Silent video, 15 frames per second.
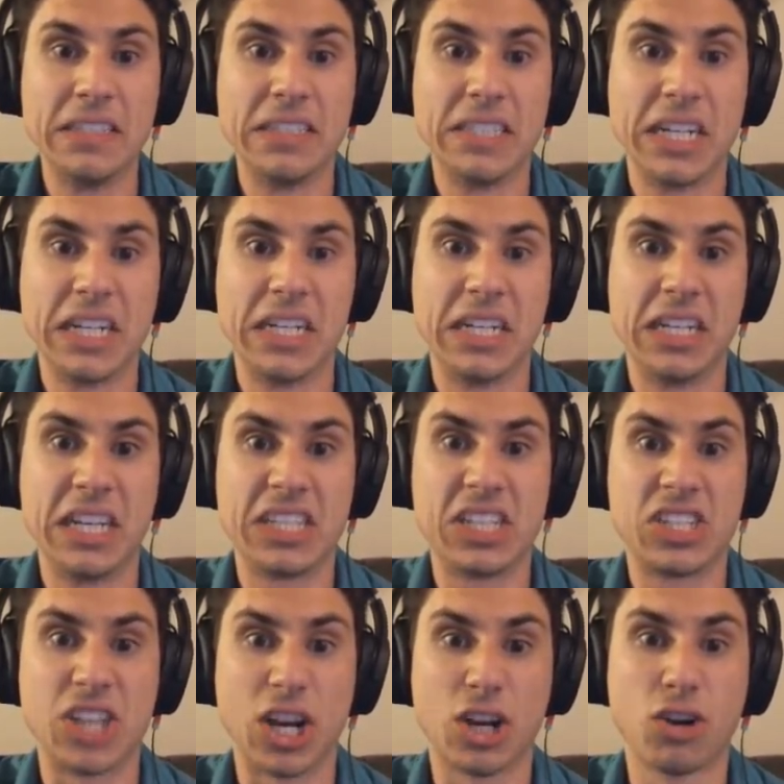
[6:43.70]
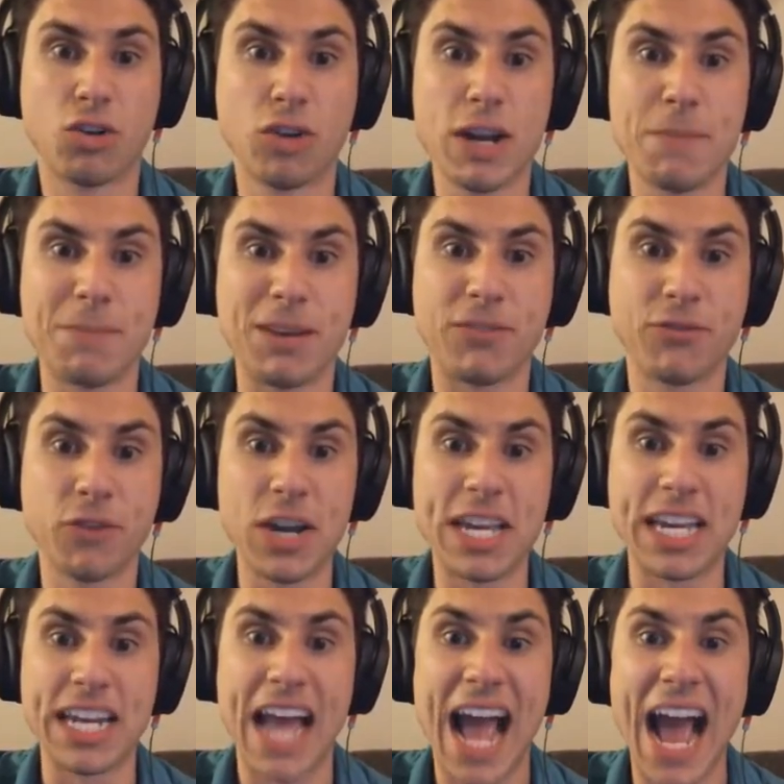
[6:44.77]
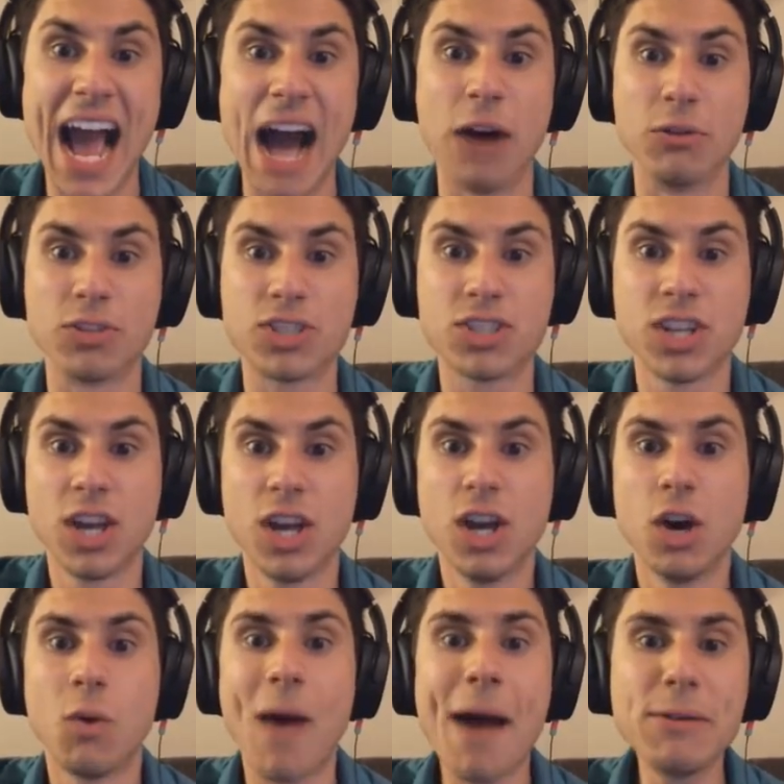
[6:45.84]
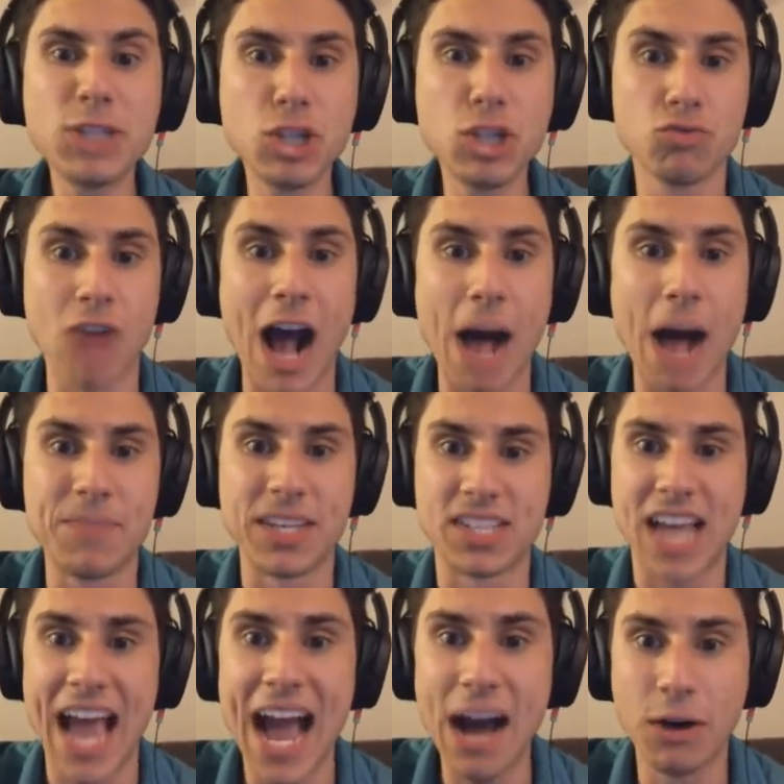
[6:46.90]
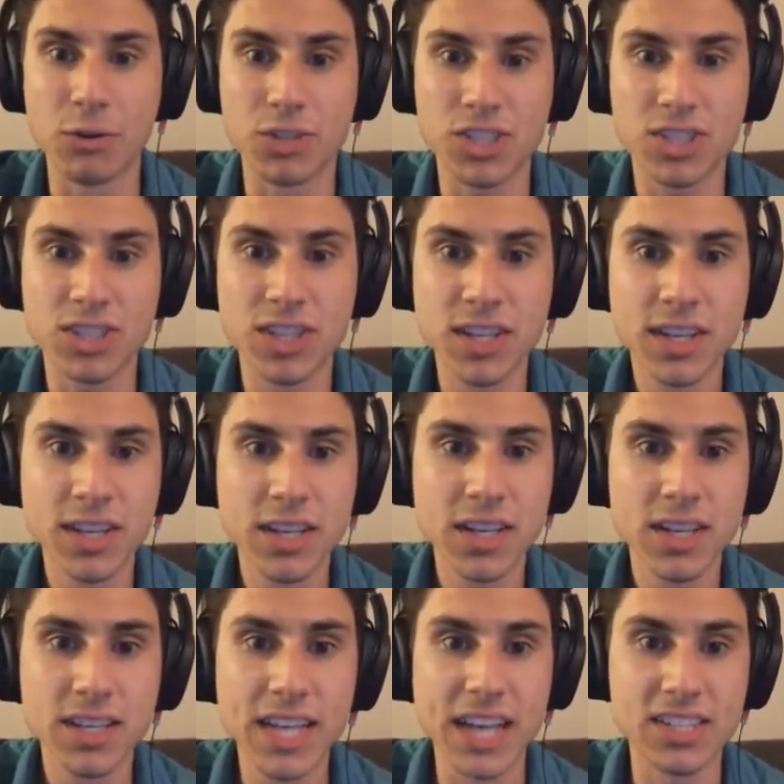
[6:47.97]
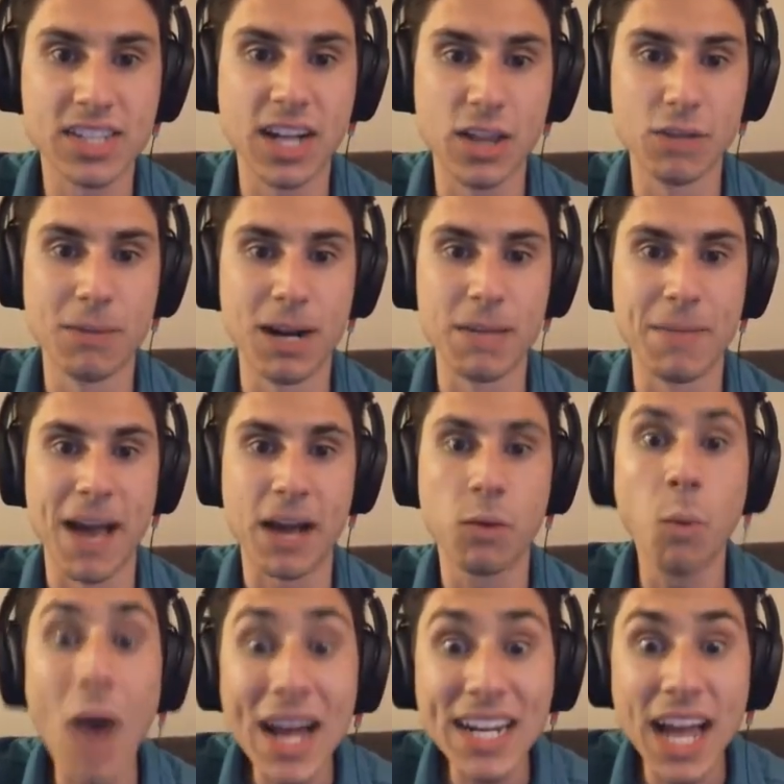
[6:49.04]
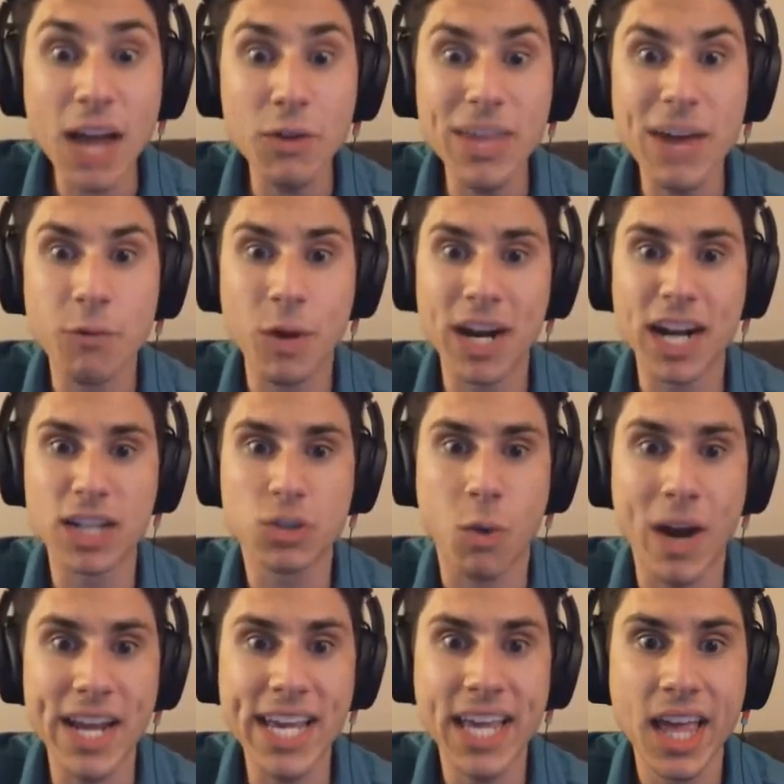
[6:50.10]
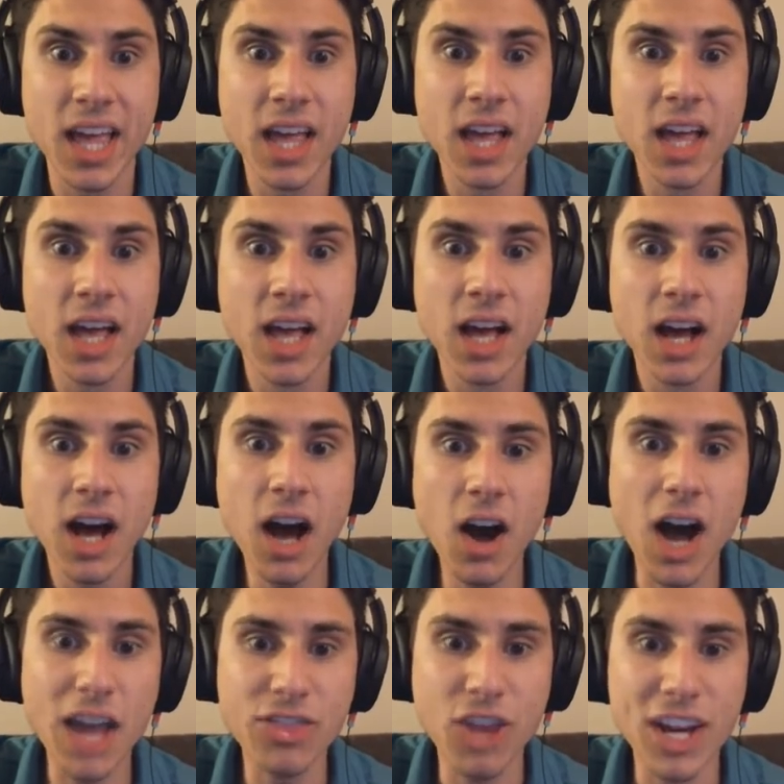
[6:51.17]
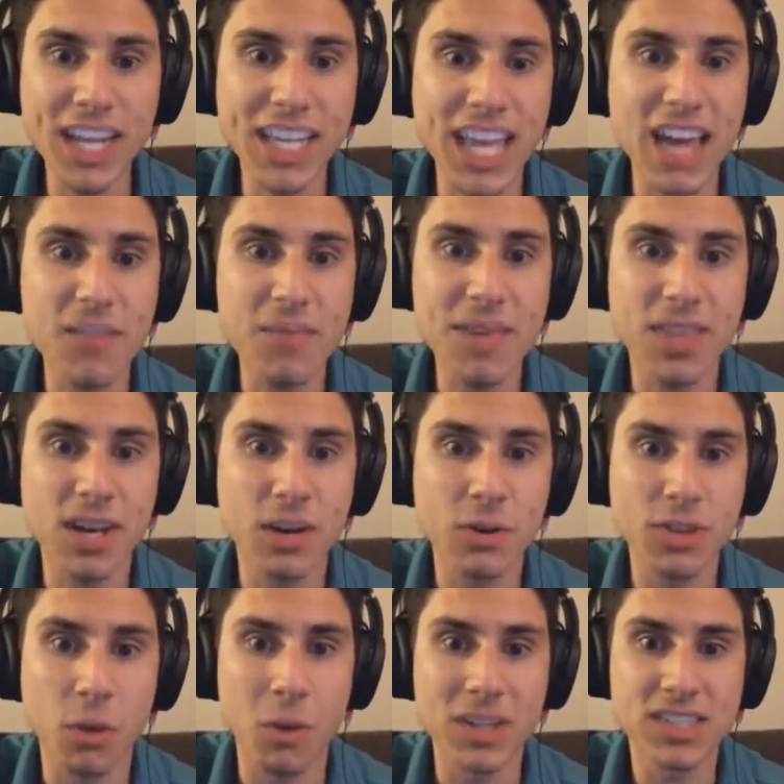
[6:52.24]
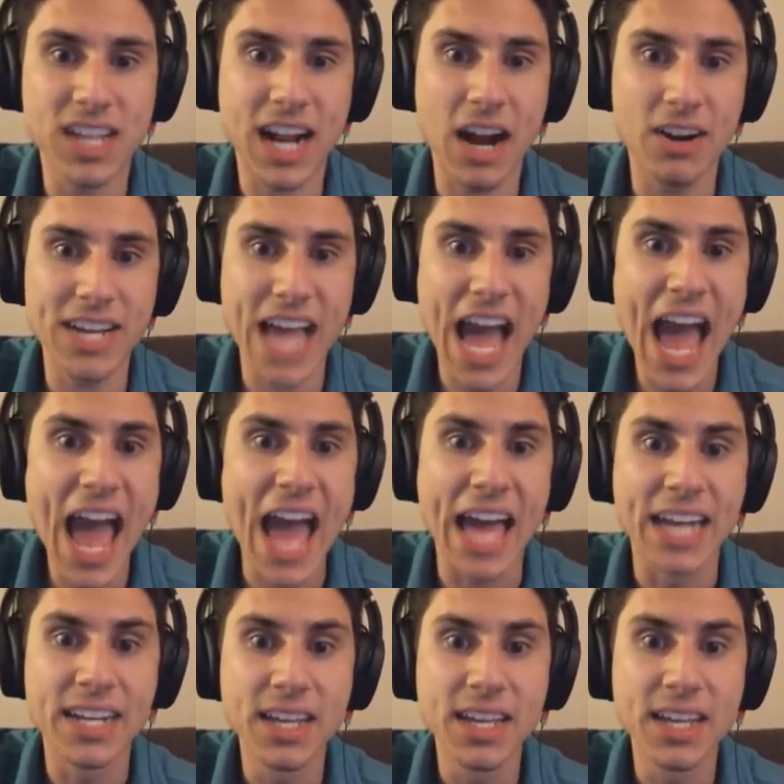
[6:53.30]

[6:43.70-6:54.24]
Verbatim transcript: Oh, this is a creepy freaking house. Why would you rob this house? Yes, another money bag. What? I only have one out of 20? Oh, I thought it gave me the, the ones that I already had.